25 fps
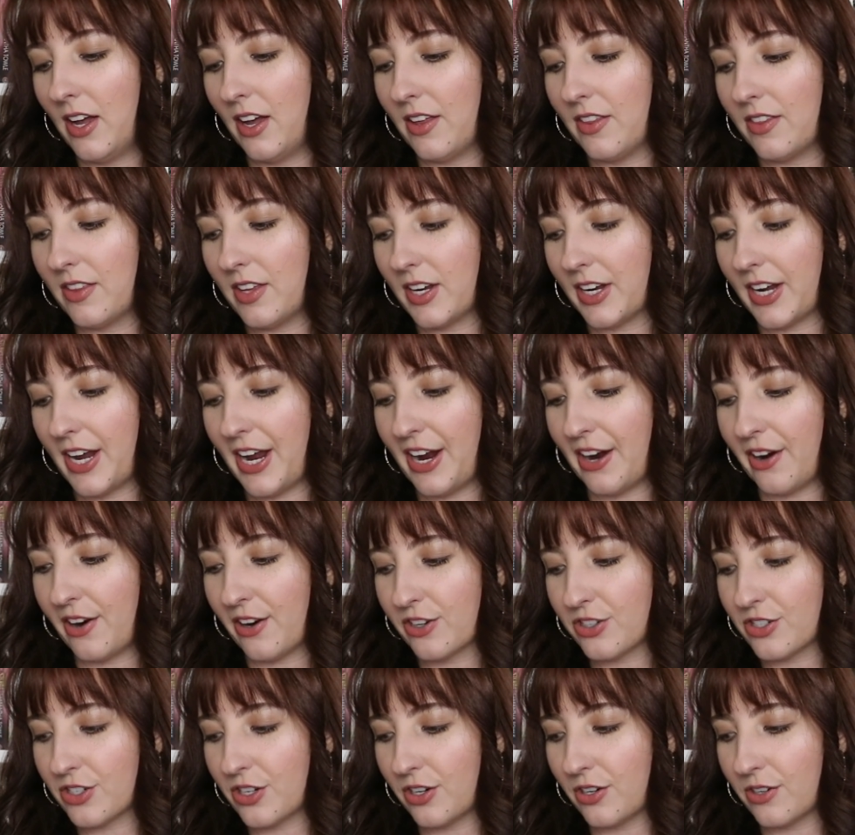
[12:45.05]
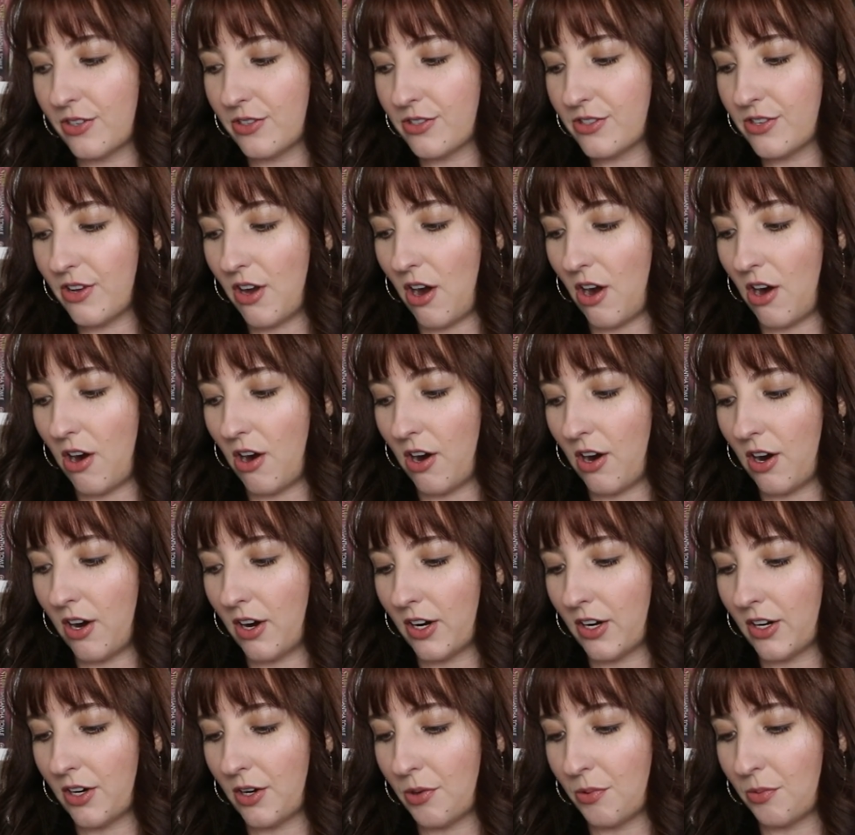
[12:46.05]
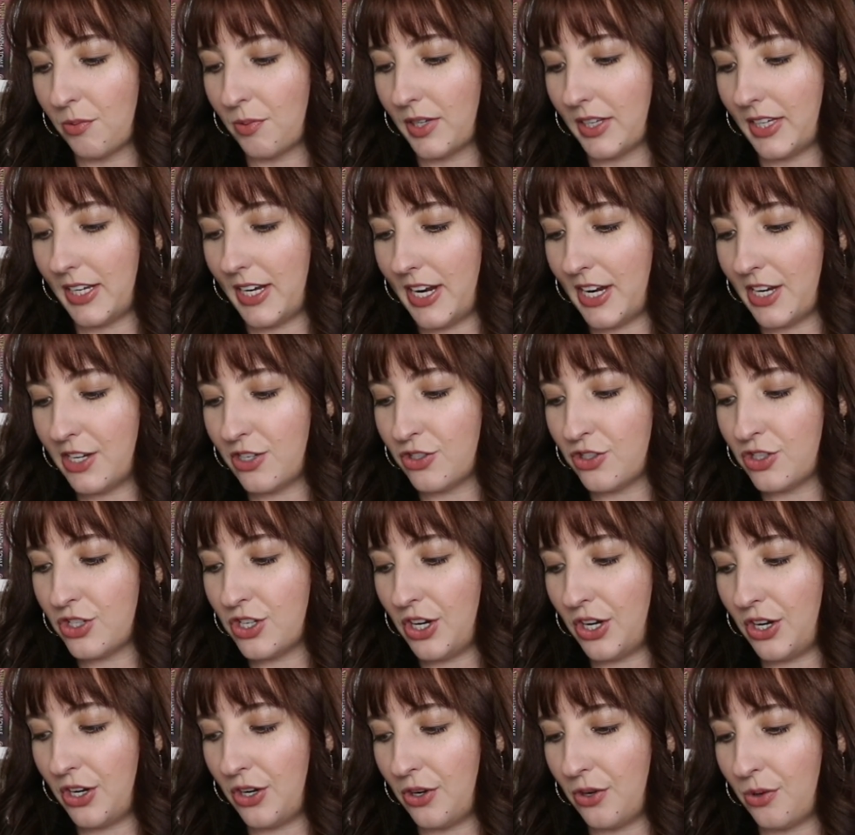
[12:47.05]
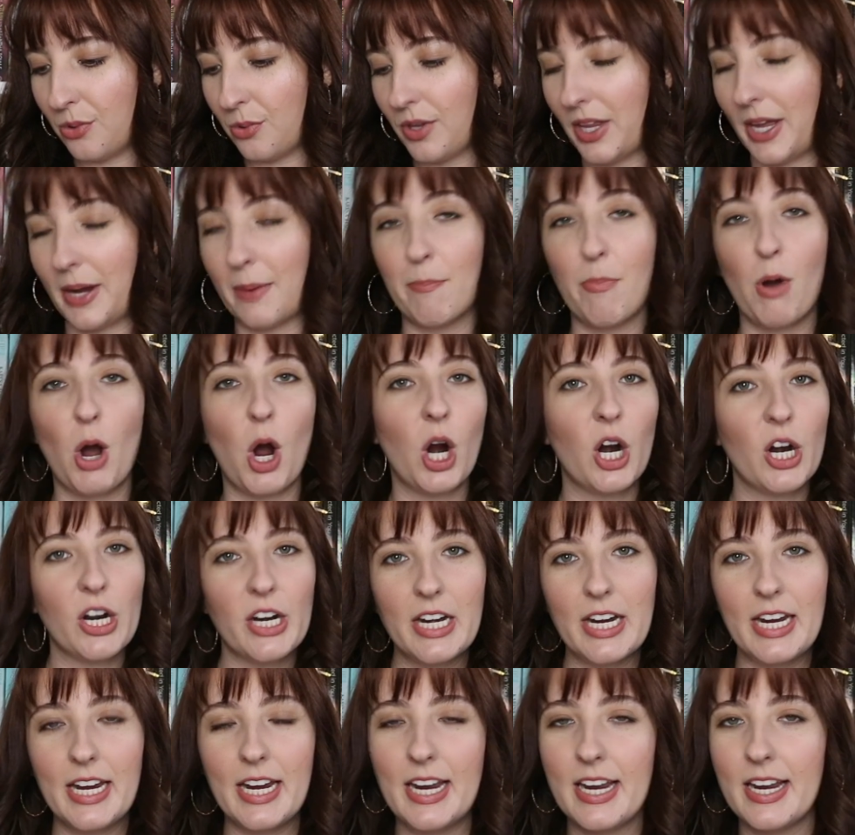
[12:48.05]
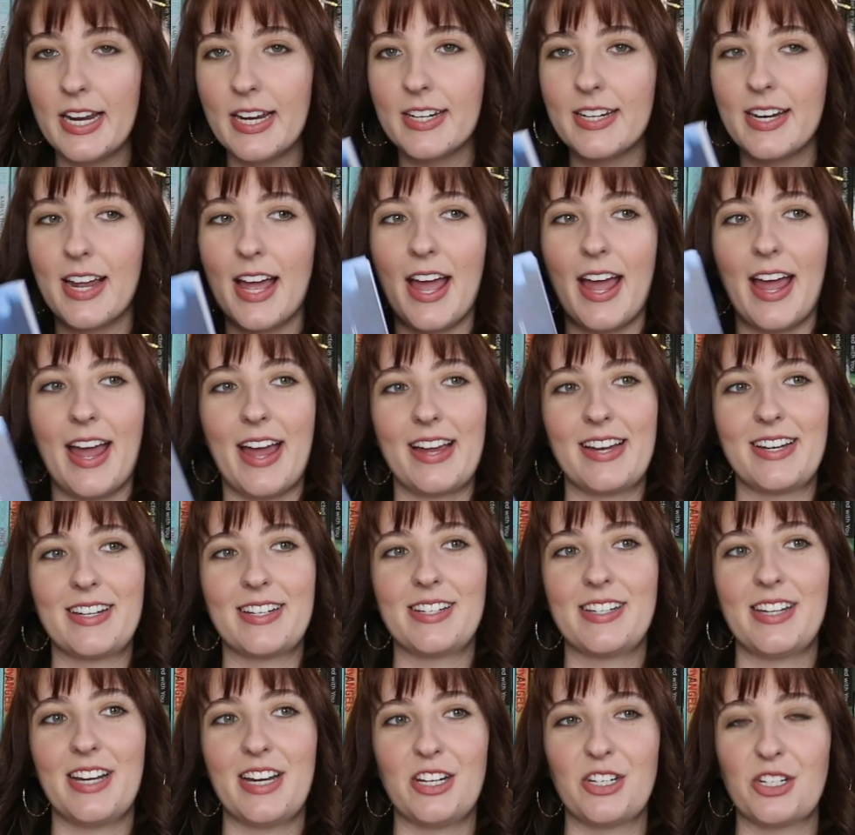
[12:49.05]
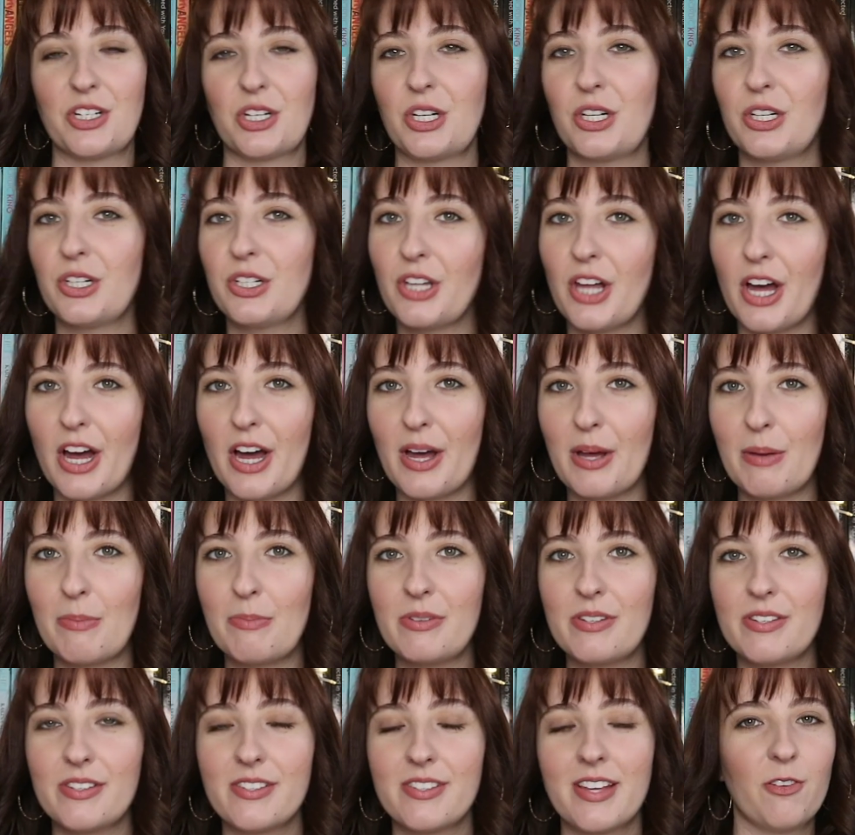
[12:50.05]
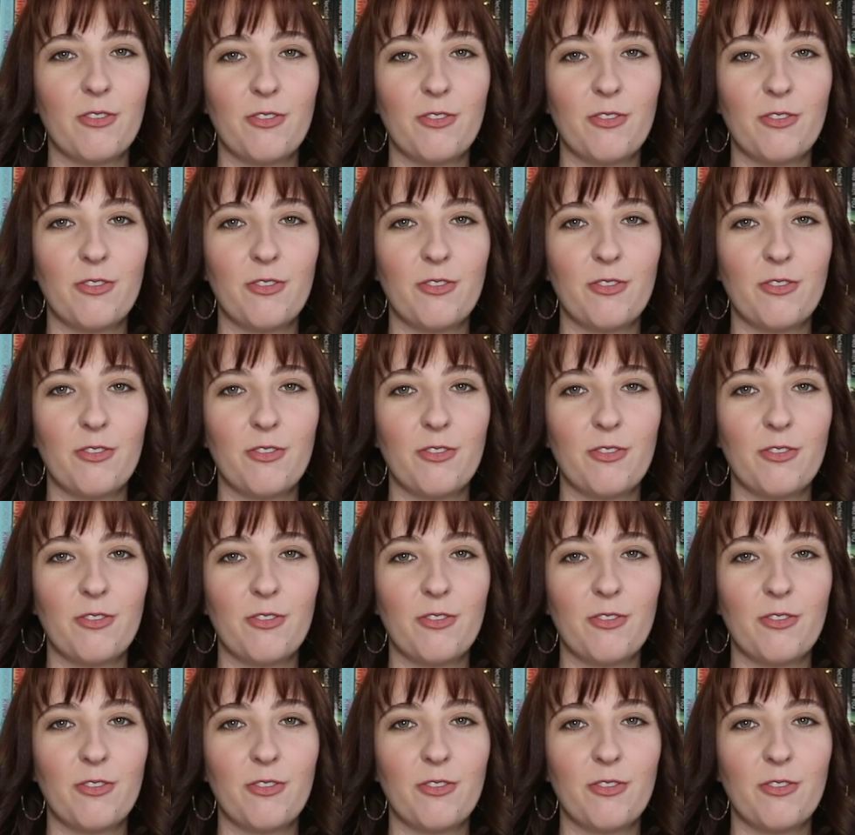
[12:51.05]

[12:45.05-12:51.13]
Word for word: the characters are really into like partying and into clubs,